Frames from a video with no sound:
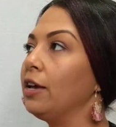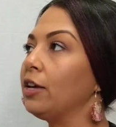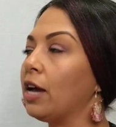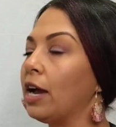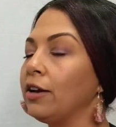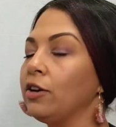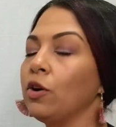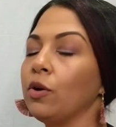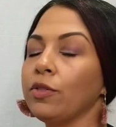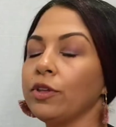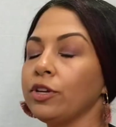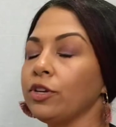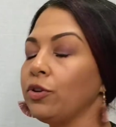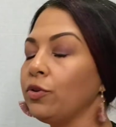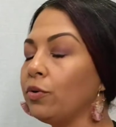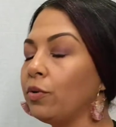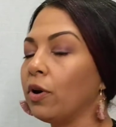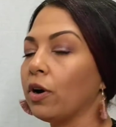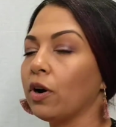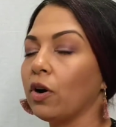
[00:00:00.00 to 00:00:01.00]
I know that
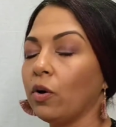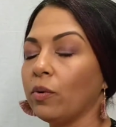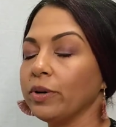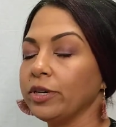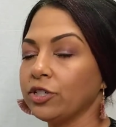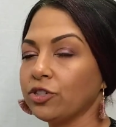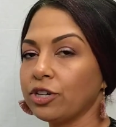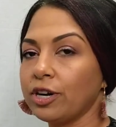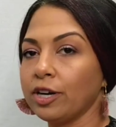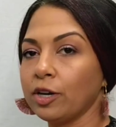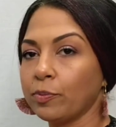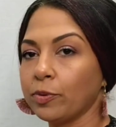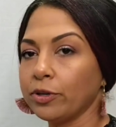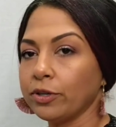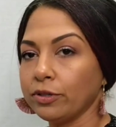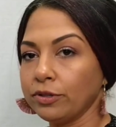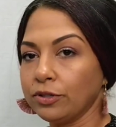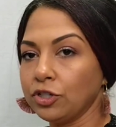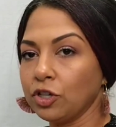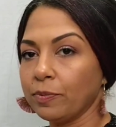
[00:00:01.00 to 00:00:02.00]
you are always trying to
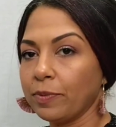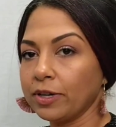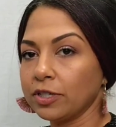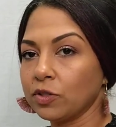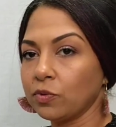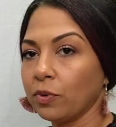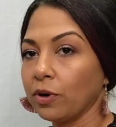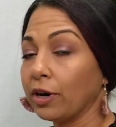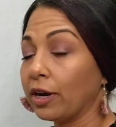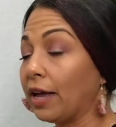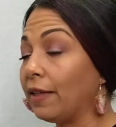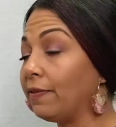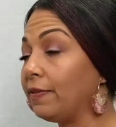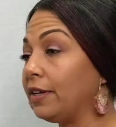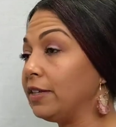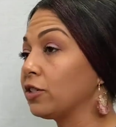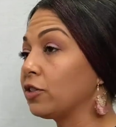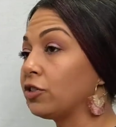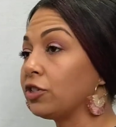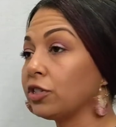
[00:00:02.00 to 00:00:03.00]
produce your best work, and
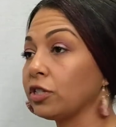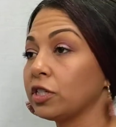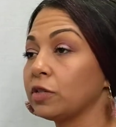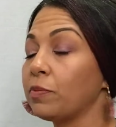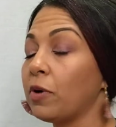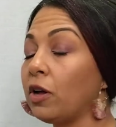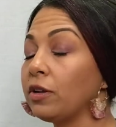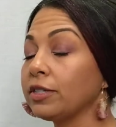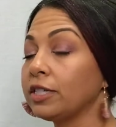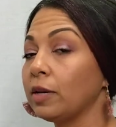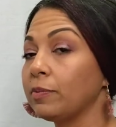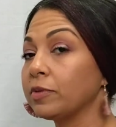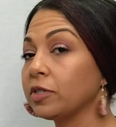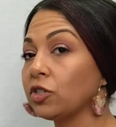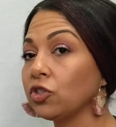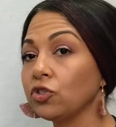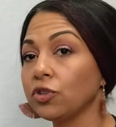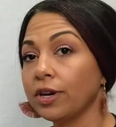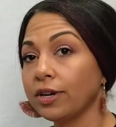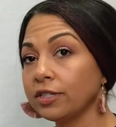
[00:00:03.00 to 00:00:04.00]
these are just small tips
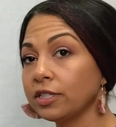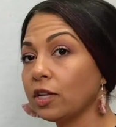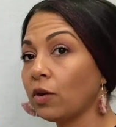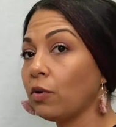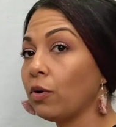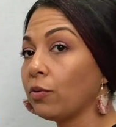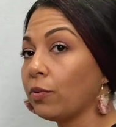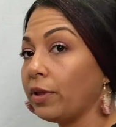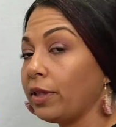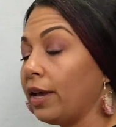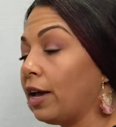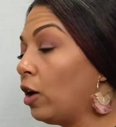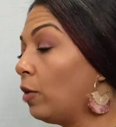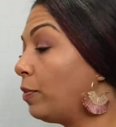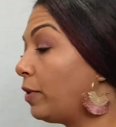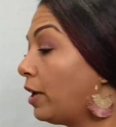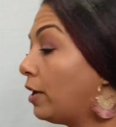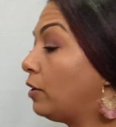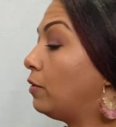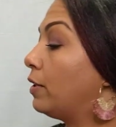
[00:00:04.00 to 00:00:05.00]
and tricks that will really help
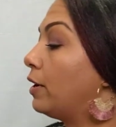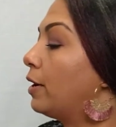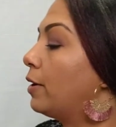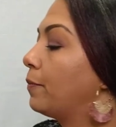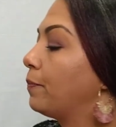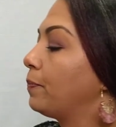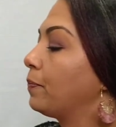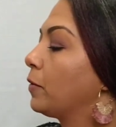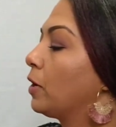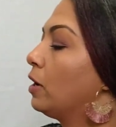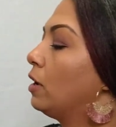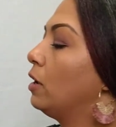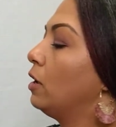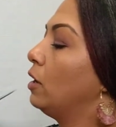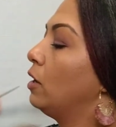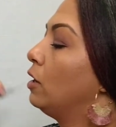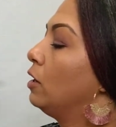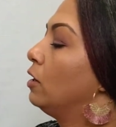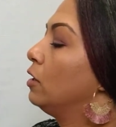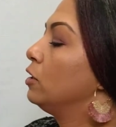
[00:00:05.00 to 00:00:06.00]
get you there.
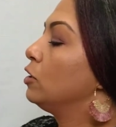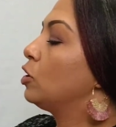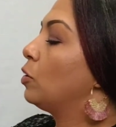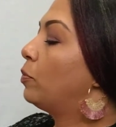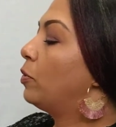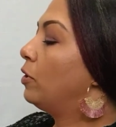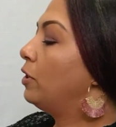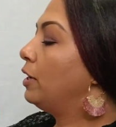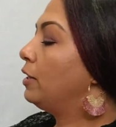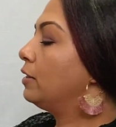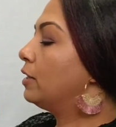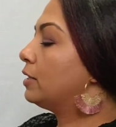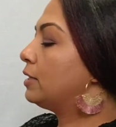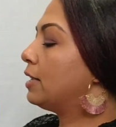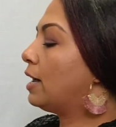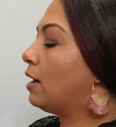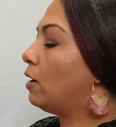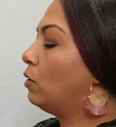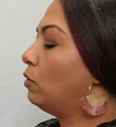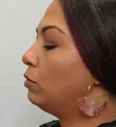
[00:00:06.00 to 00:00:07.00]
So pulling this
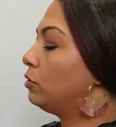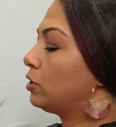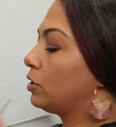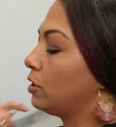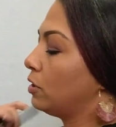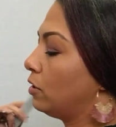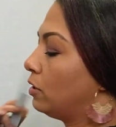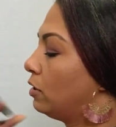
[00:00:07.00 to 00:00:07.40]
out,